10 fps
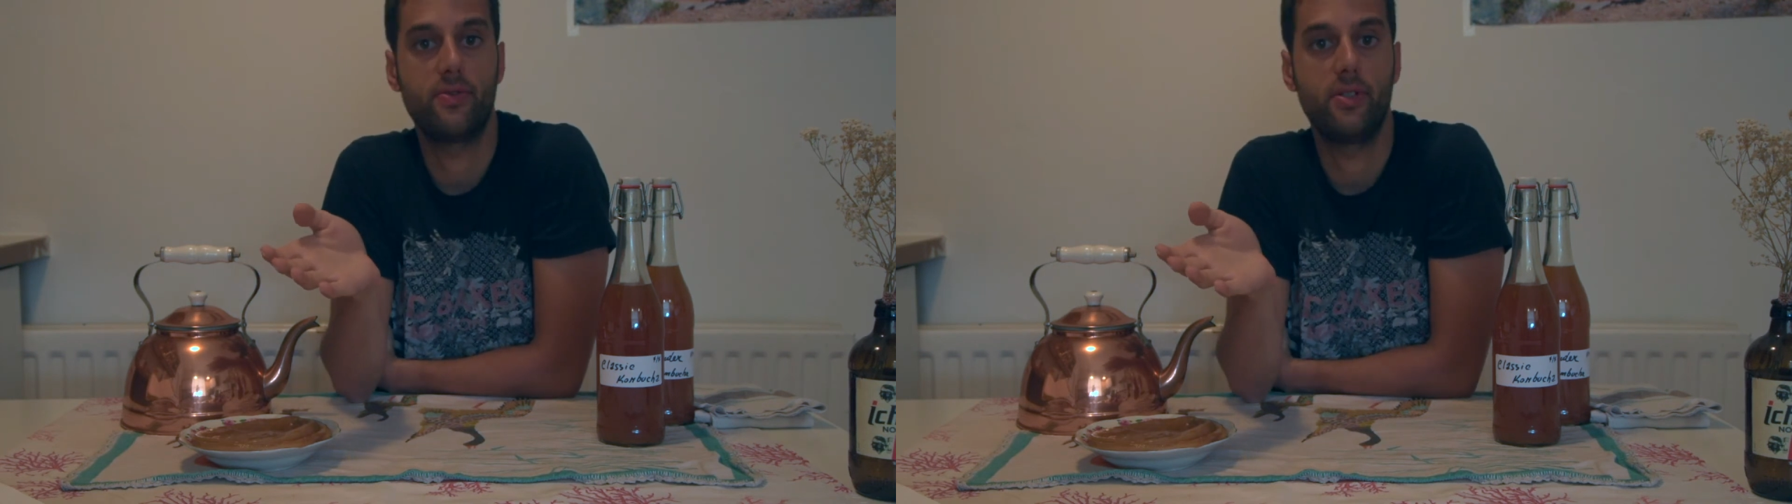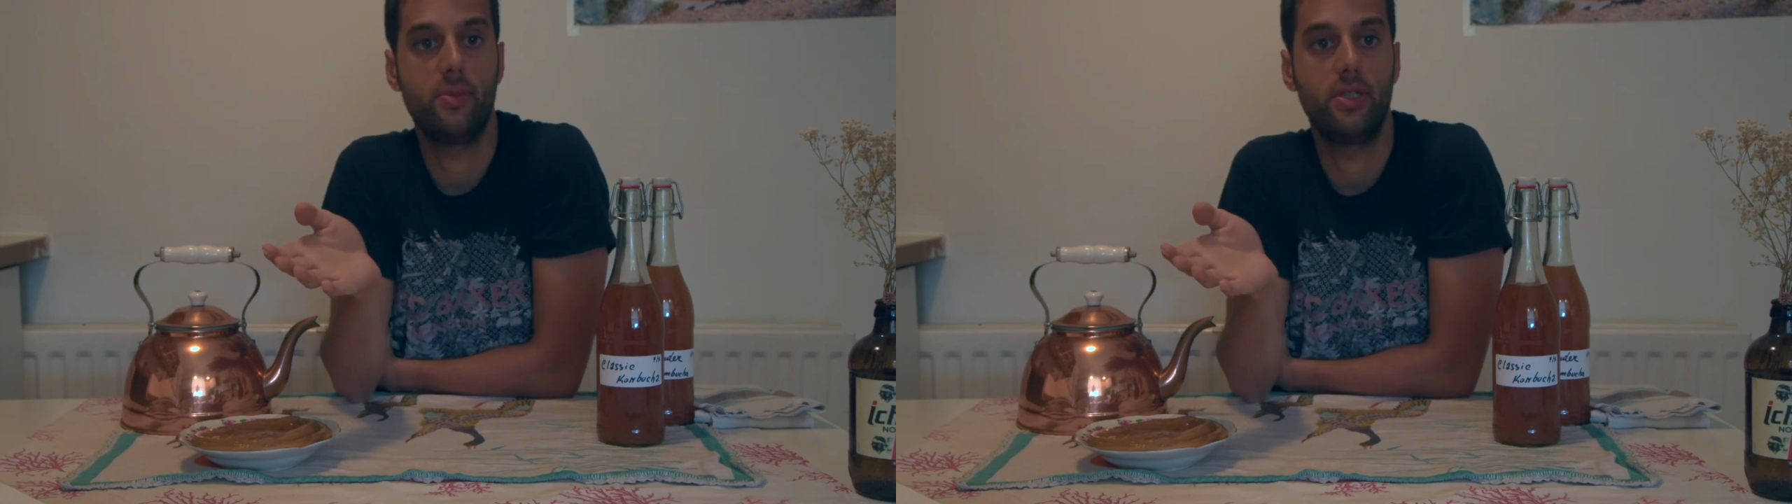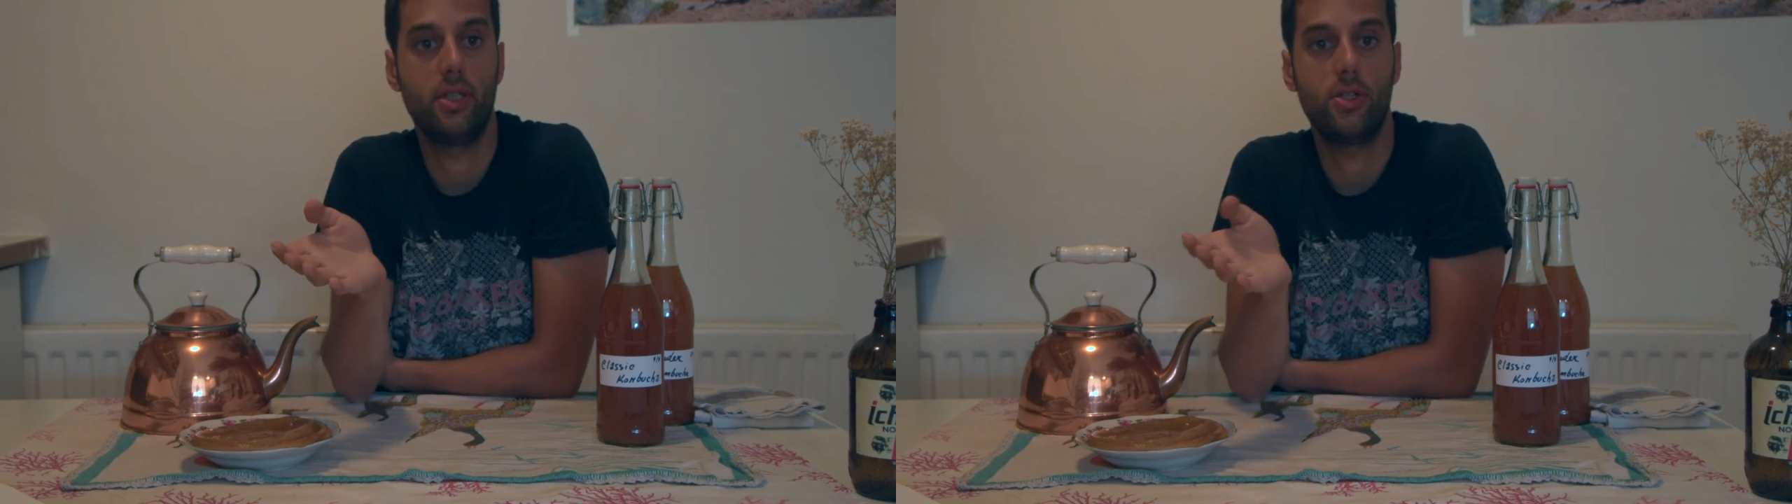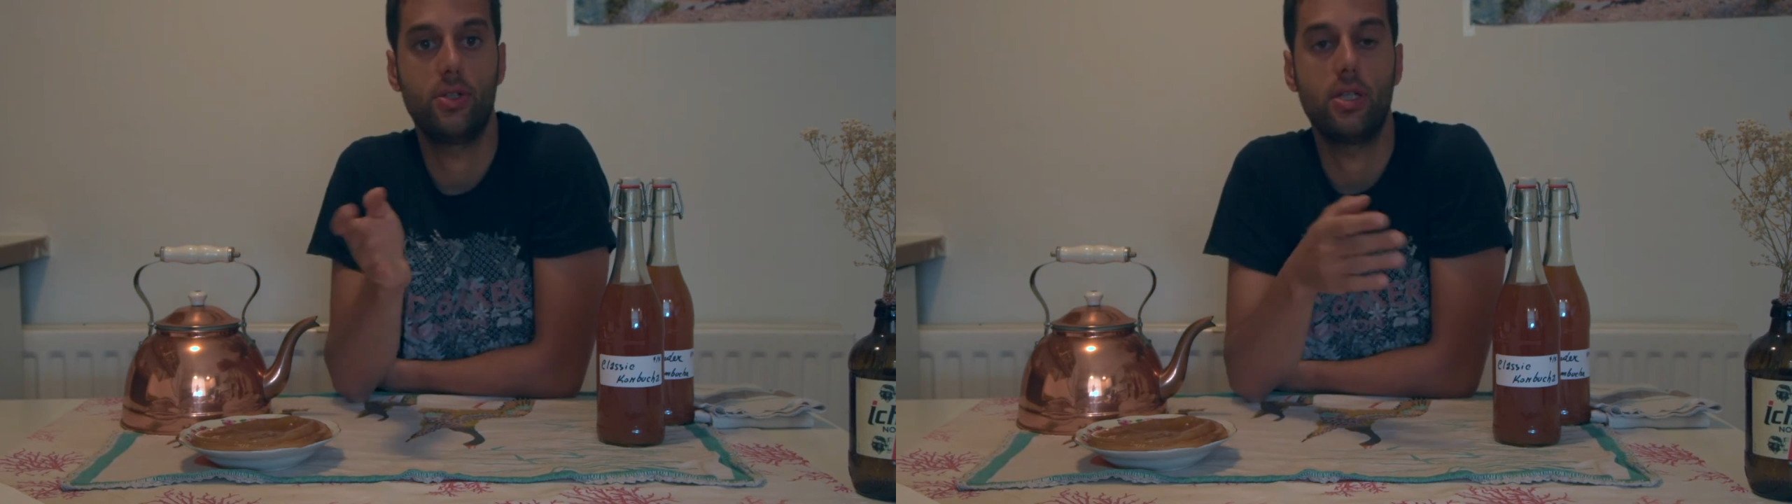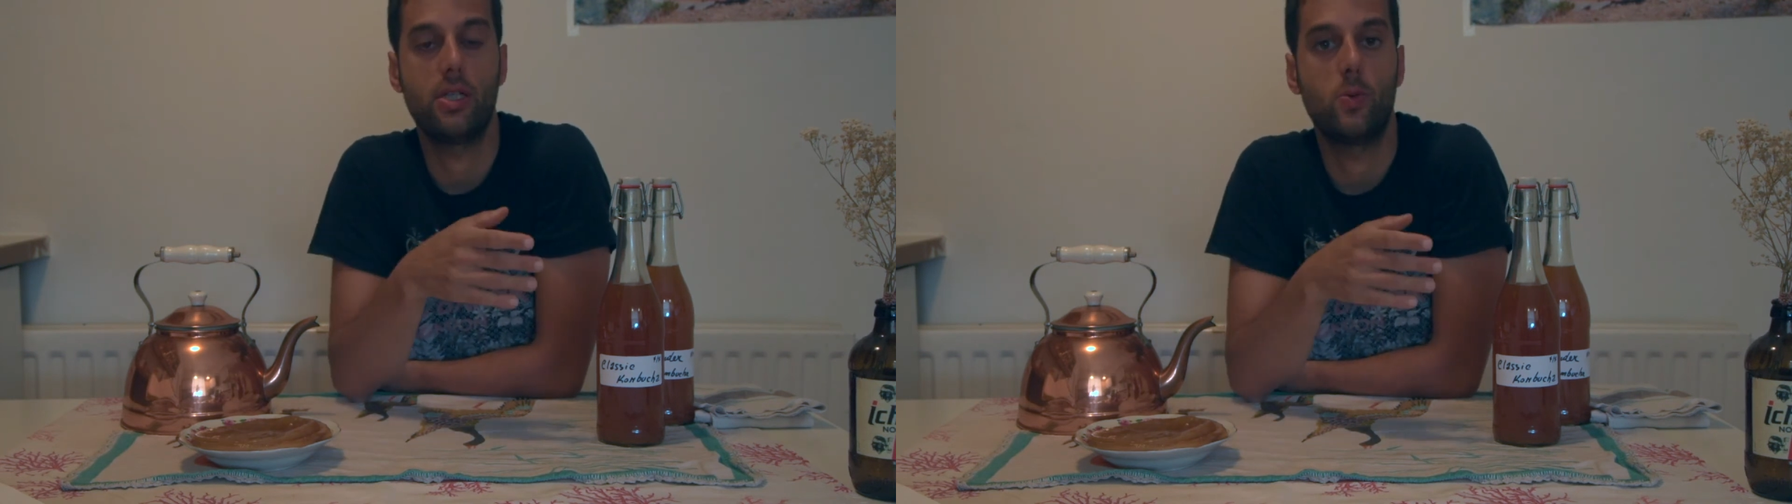
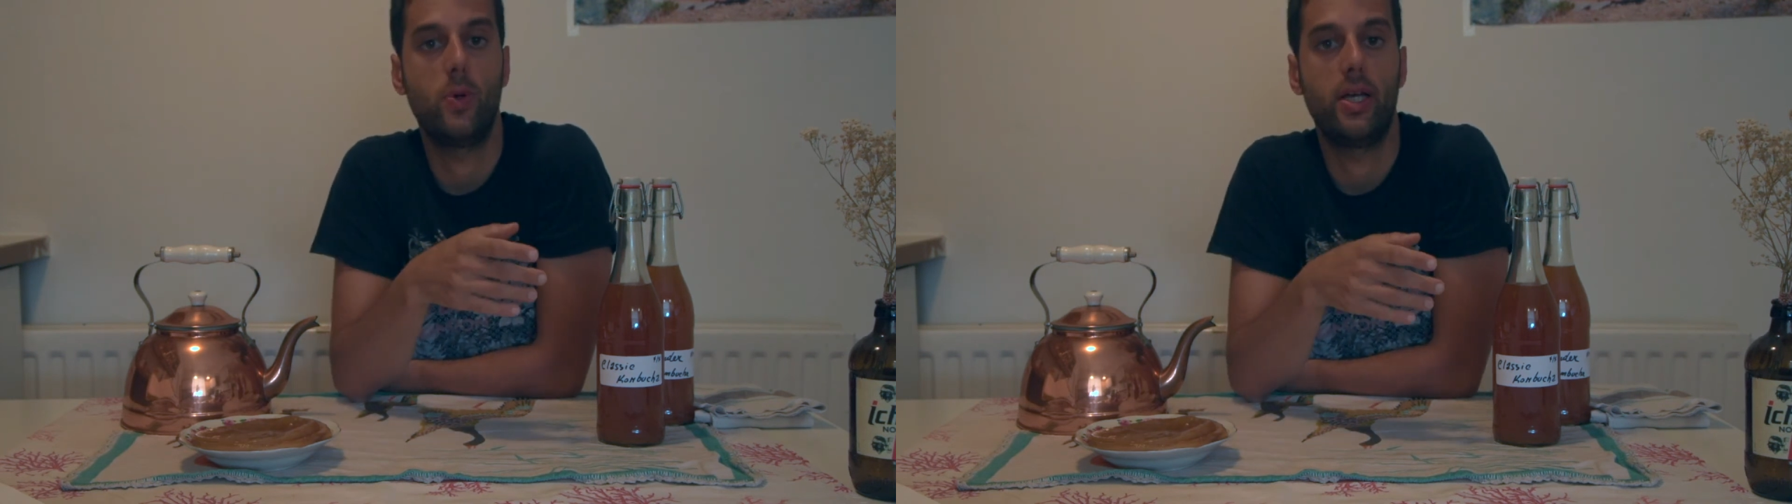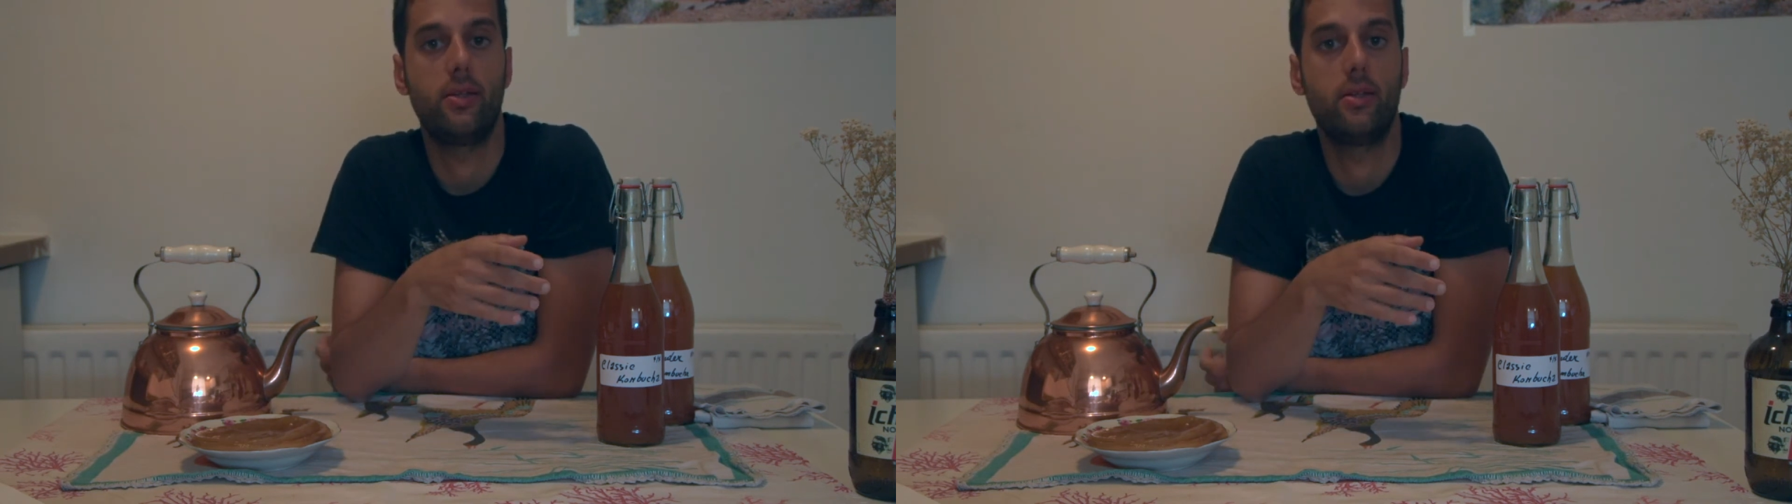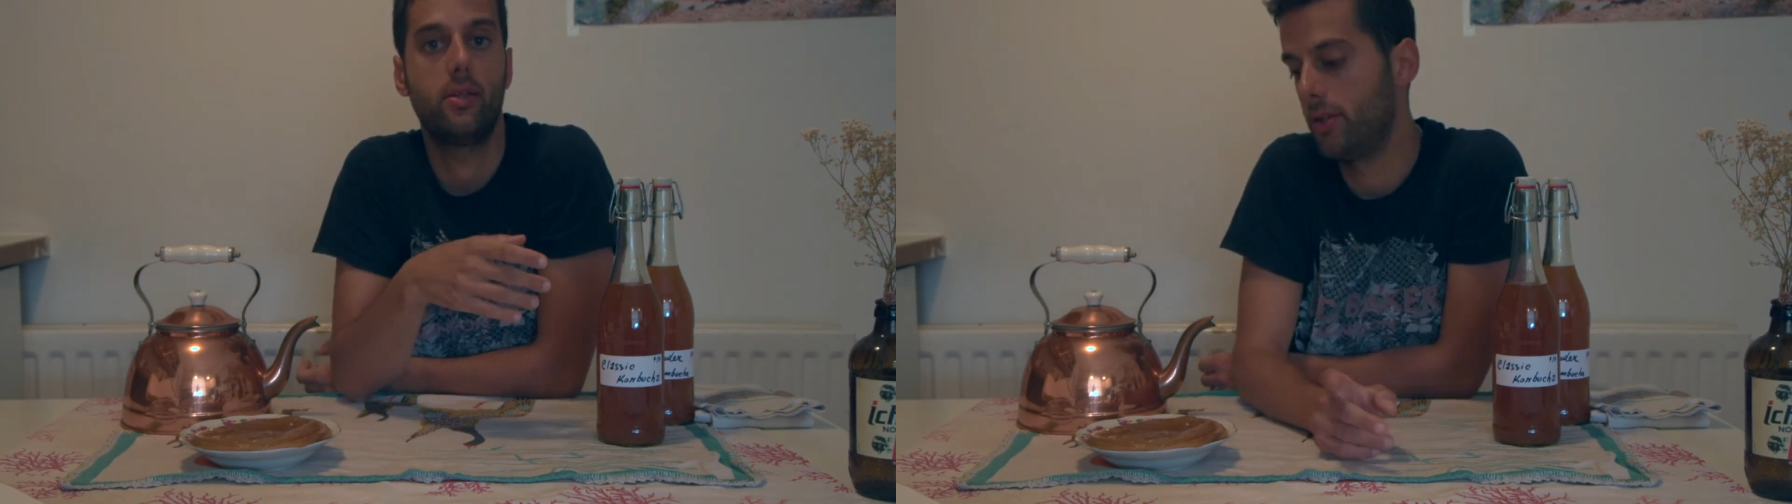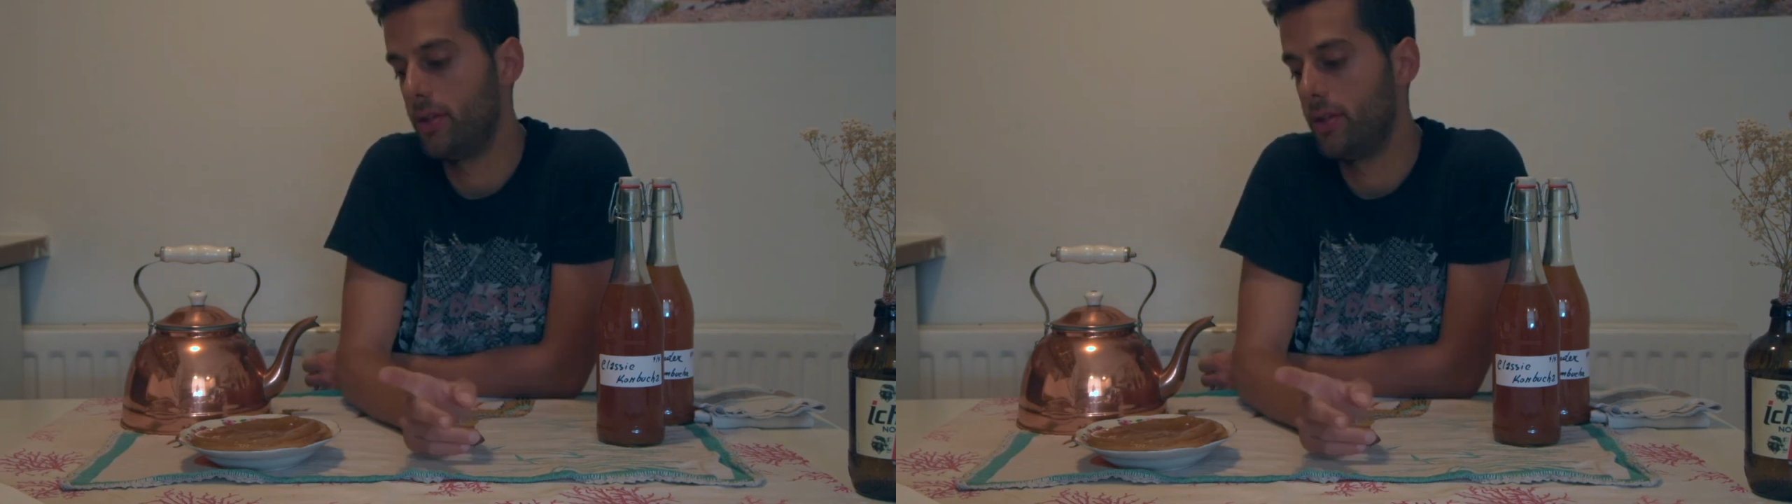fermentation is when